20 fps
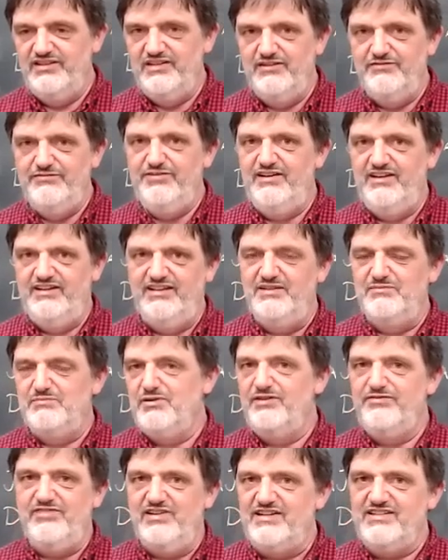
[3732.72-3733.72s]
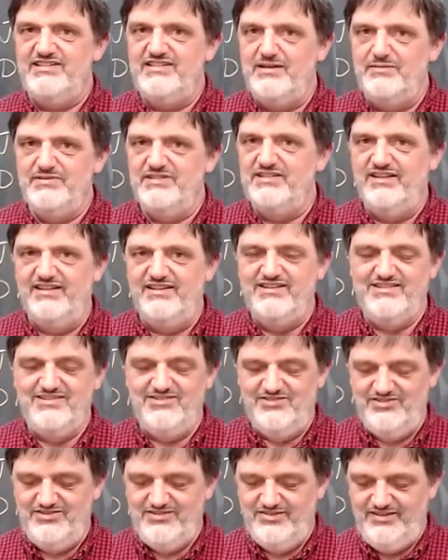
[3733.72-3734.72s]
the infinitely perfect
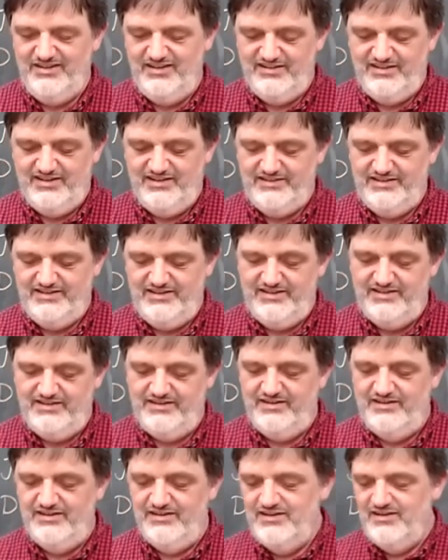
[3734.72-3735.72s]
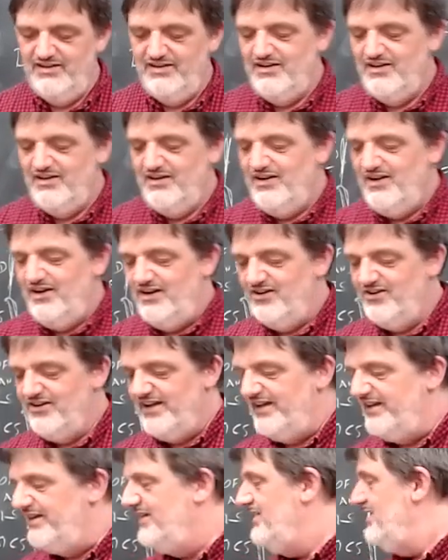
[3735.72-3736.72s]
substance or something like that. All
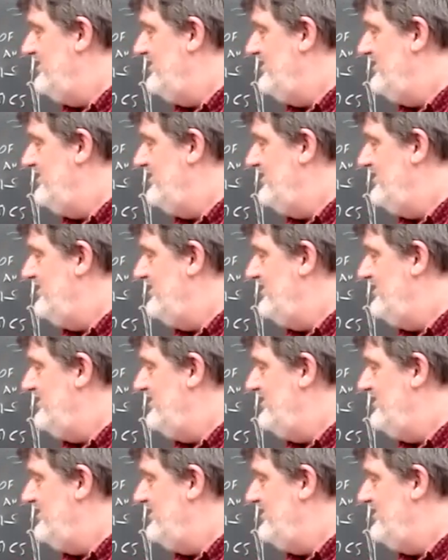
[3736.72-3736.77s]
right,